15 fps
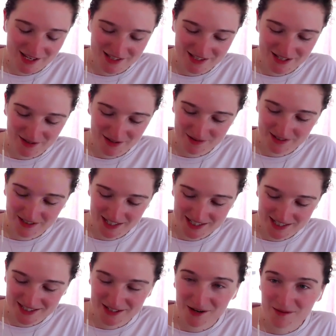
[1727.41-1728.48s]
So
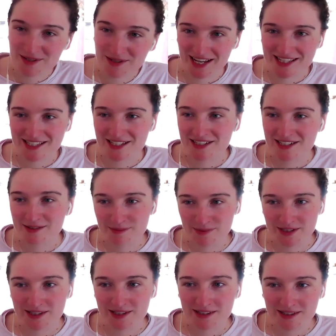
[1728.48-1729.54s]
it's complicated,
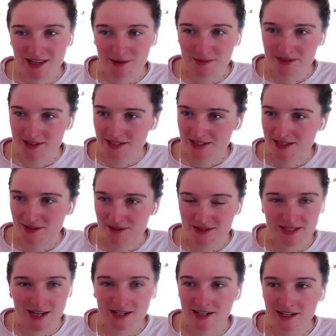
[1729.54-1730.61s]
but that one does sort of
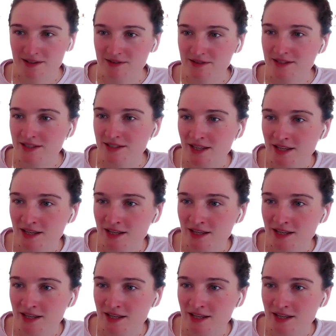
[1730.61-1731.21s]
stand out.